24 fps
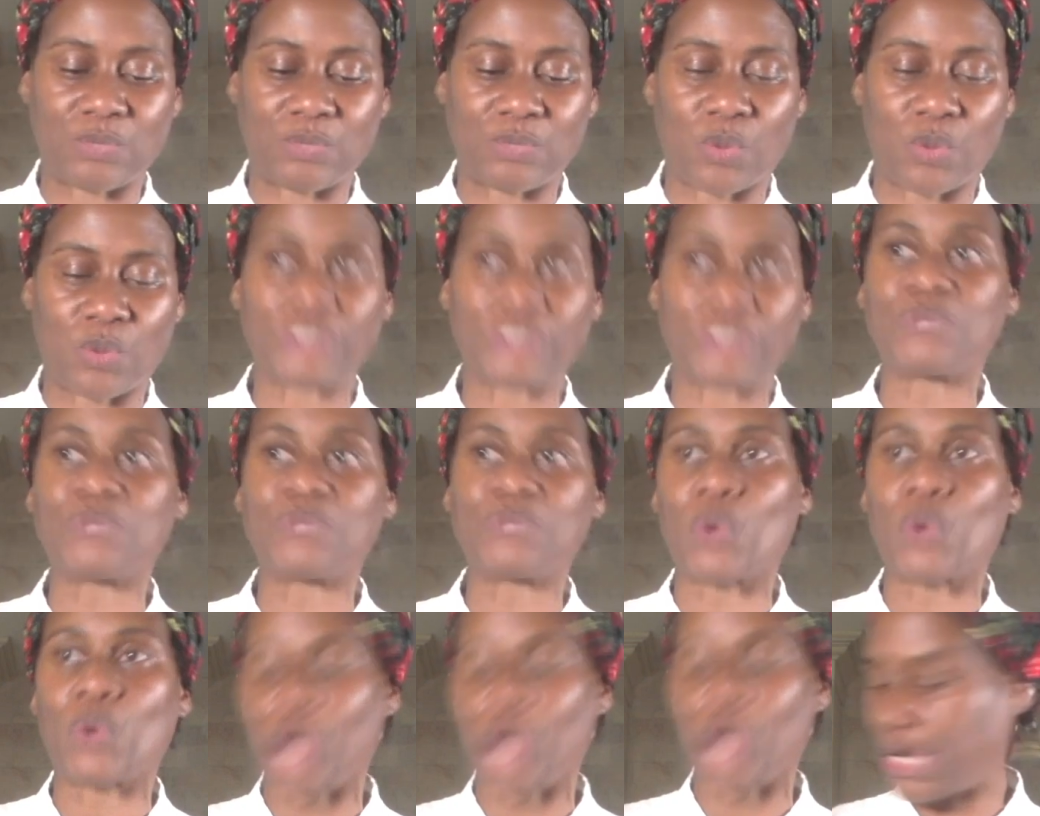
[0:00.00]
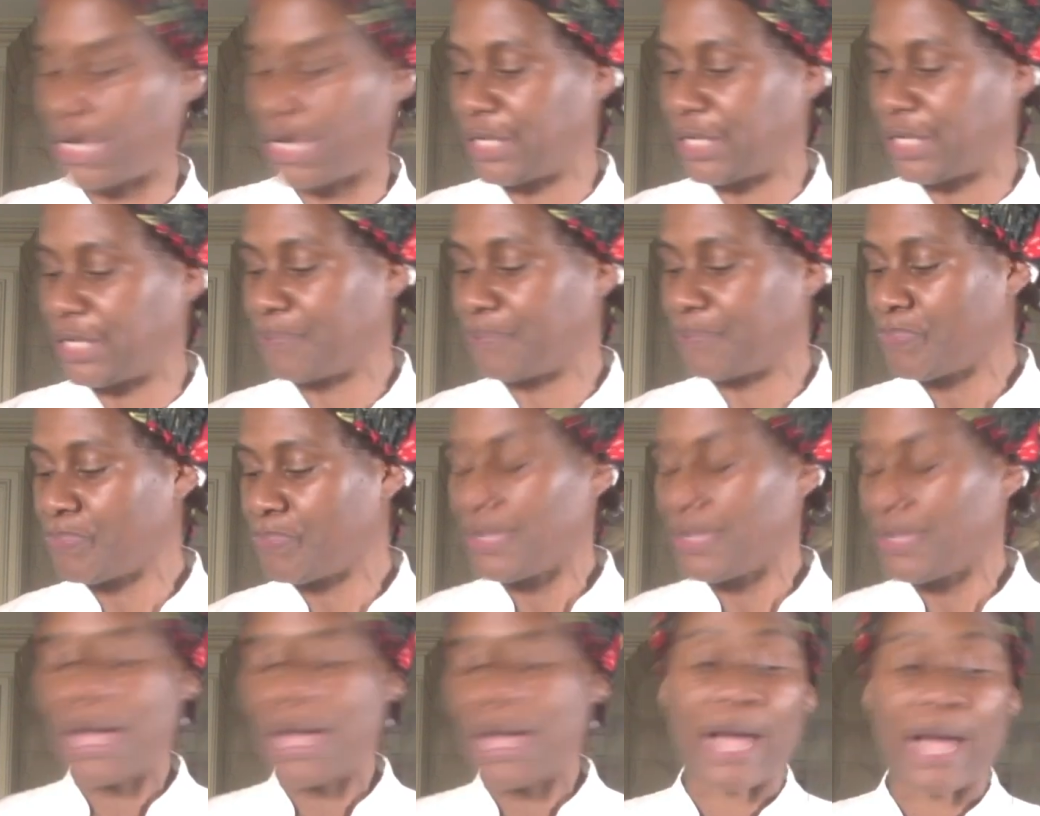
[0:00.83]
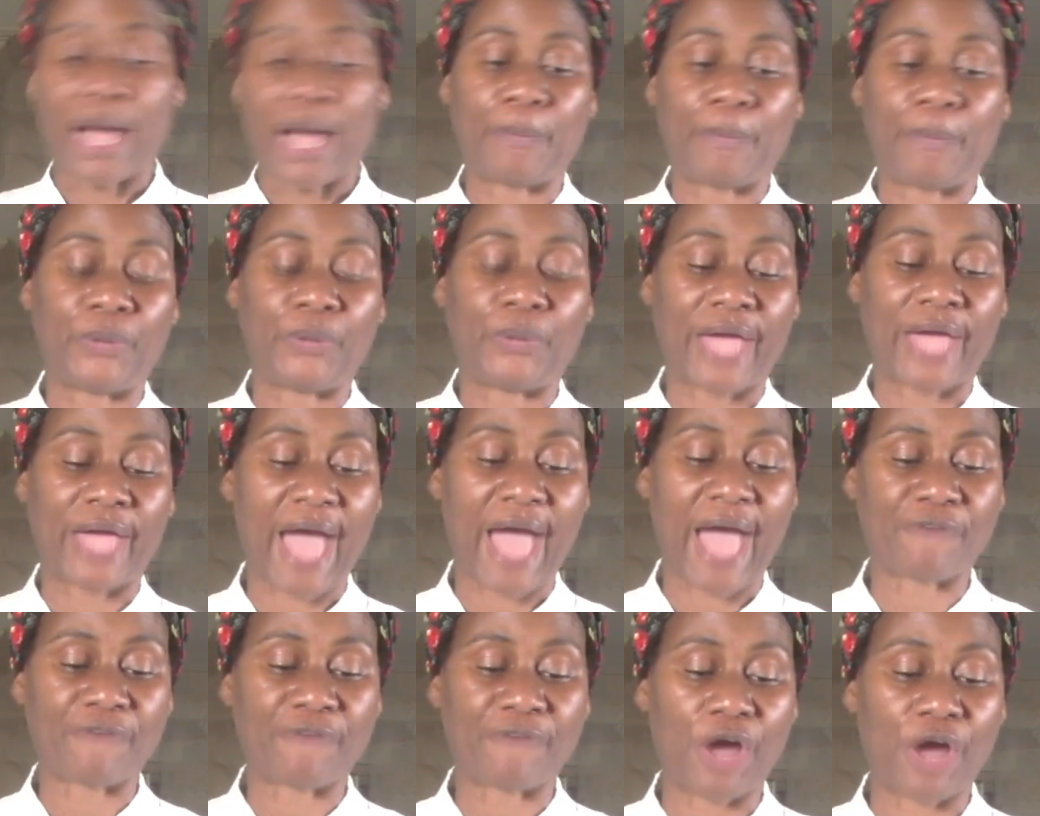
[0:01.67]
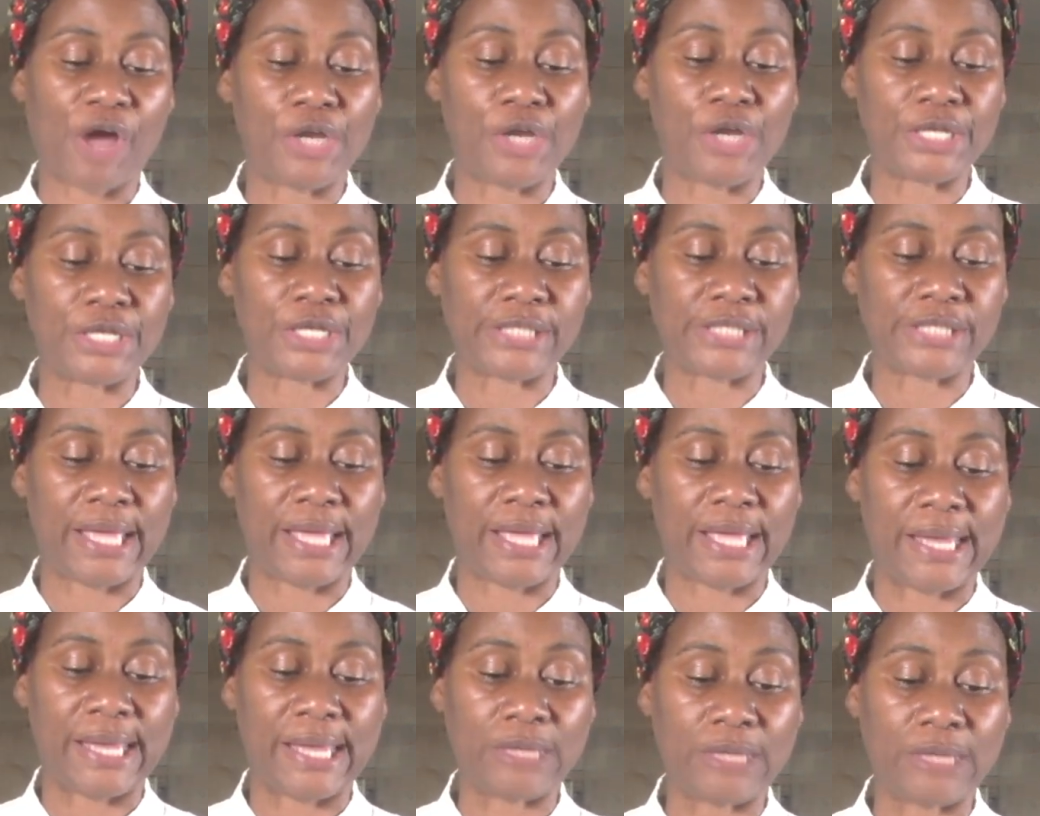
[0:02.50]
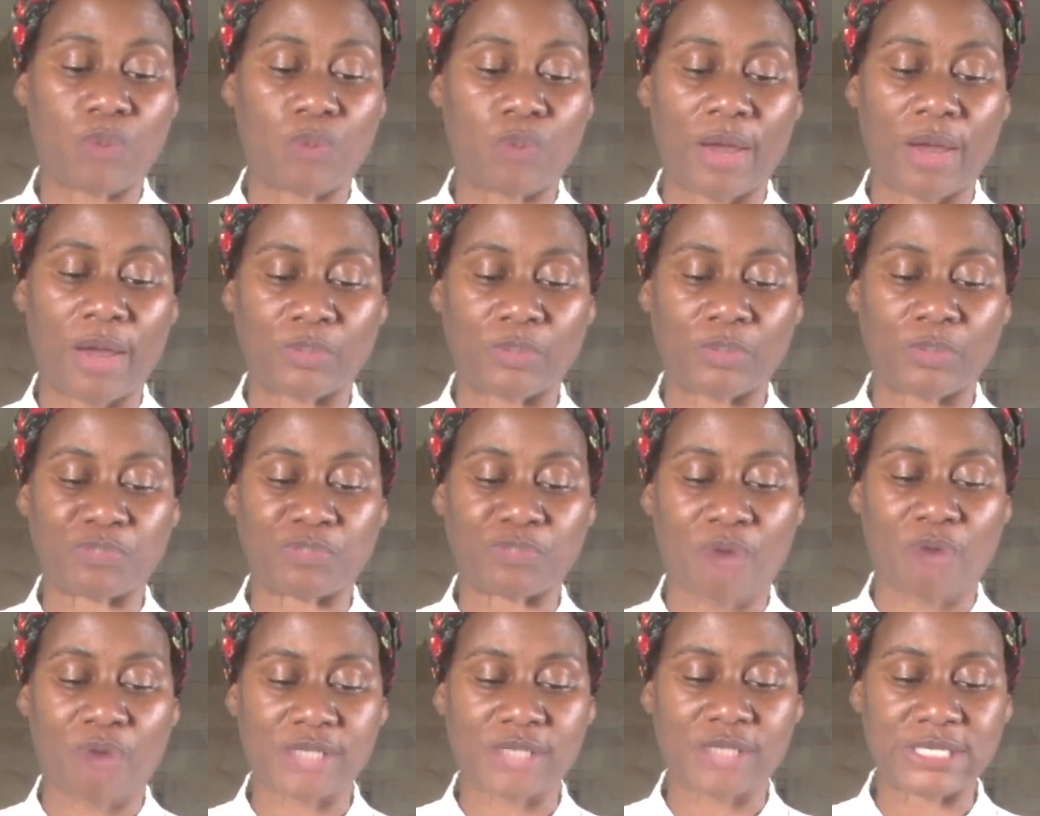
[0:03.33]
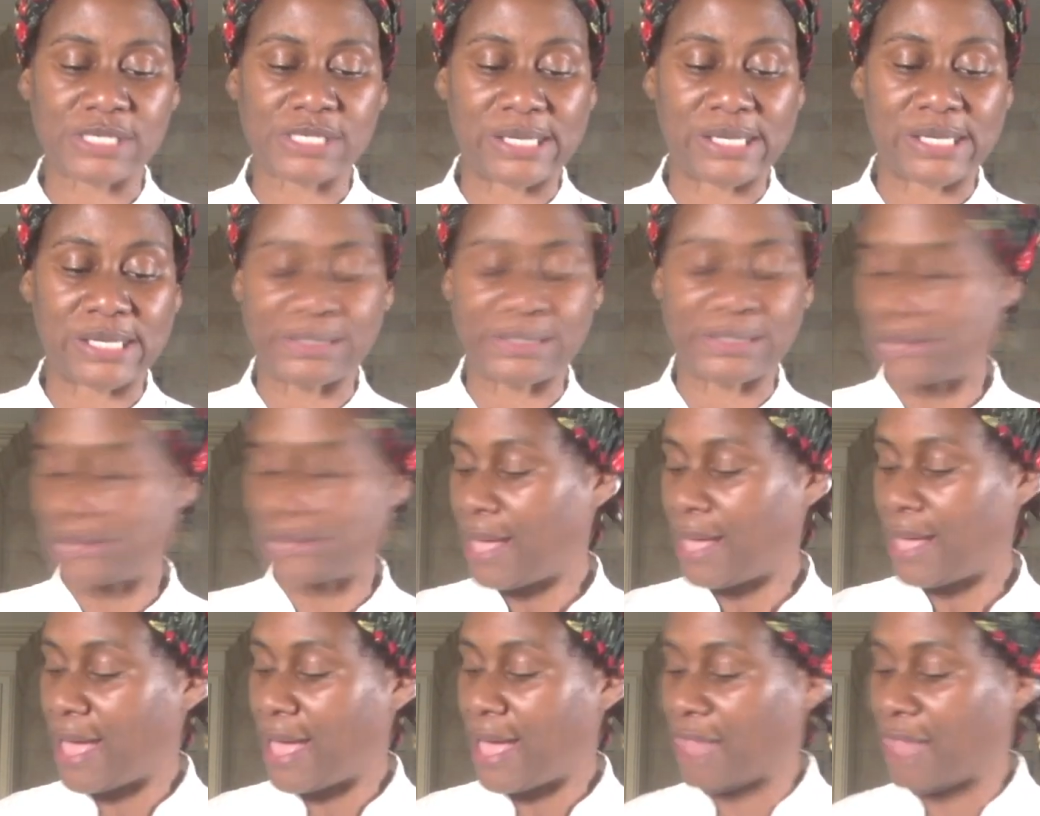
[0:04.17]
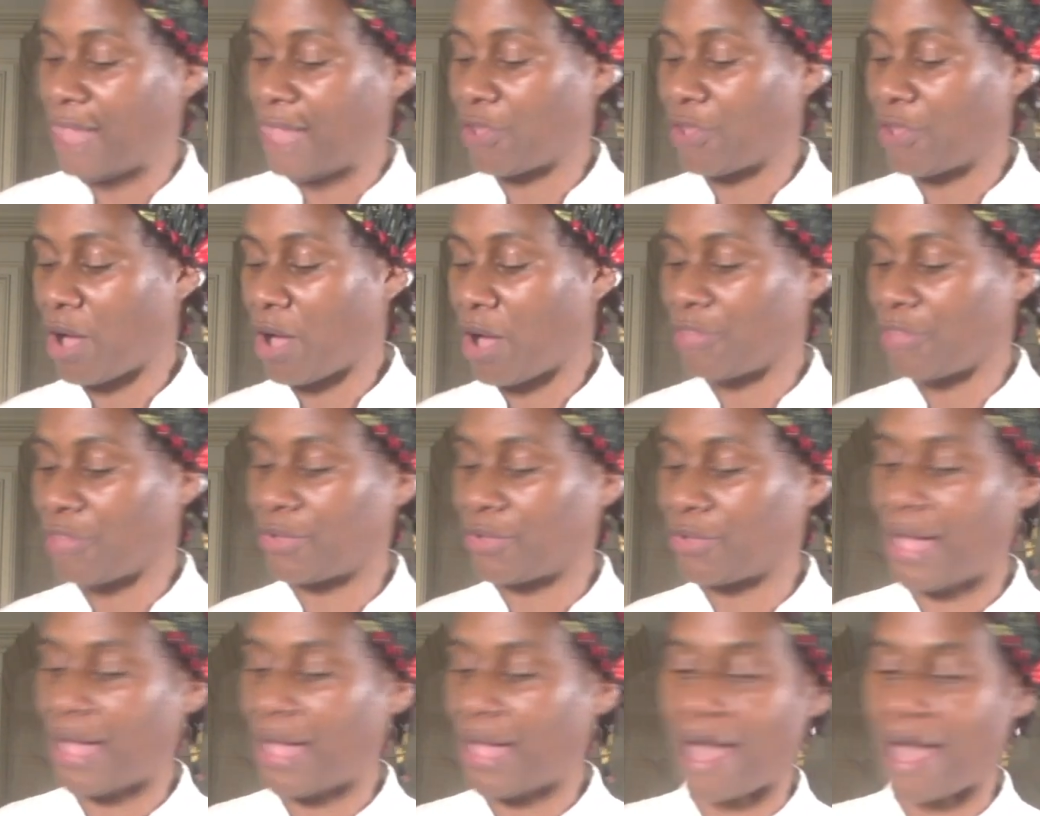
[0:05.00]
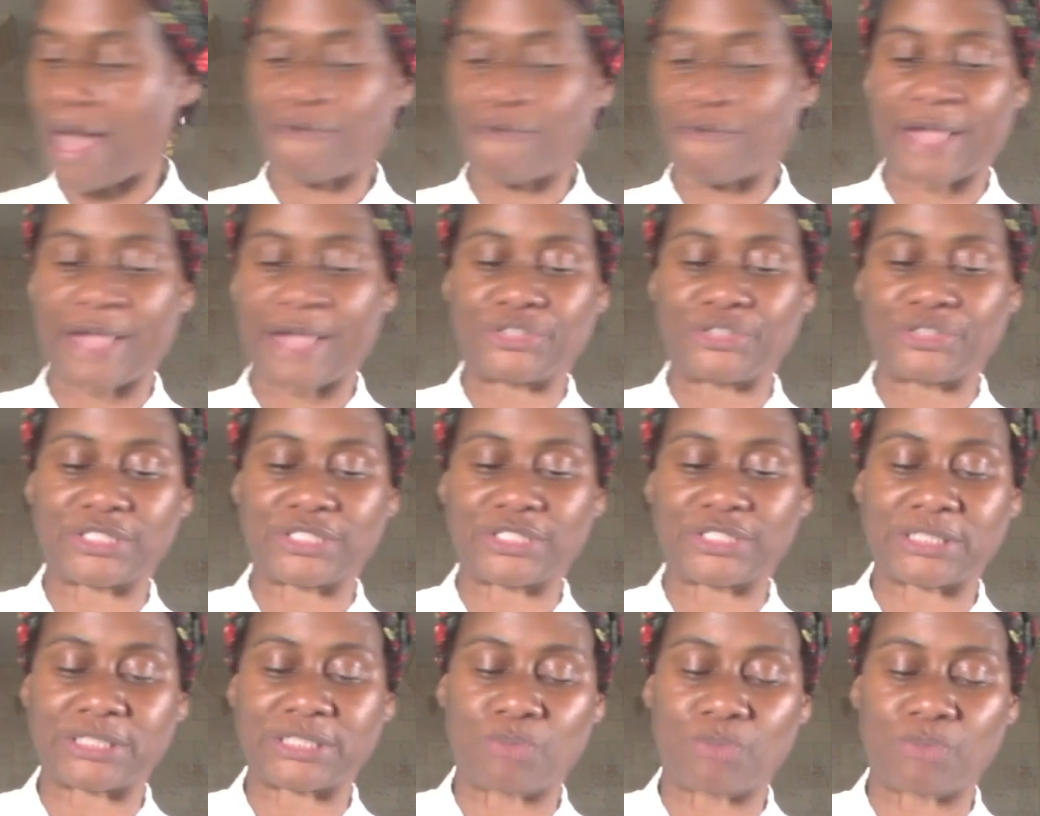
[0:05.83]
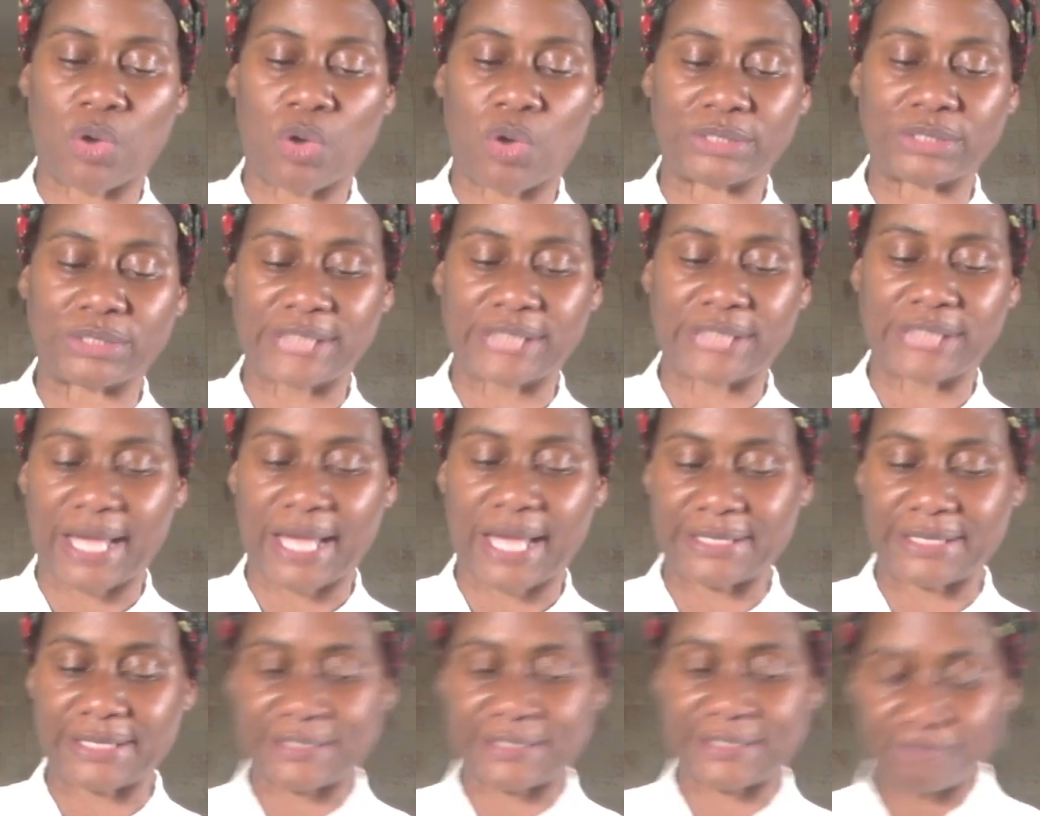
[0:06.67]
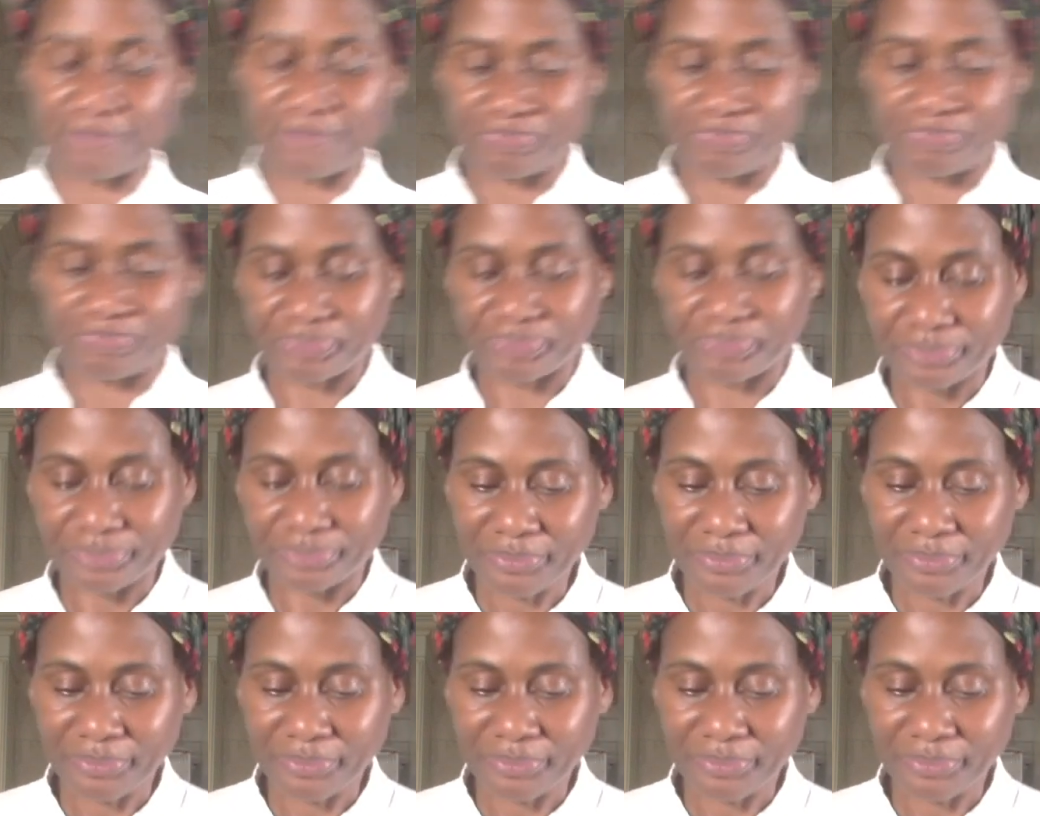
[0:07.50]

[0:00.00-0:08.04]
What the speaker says: and you need 1 small onion. I put a half an onion in it while I was processing it, and the other half I just small dice.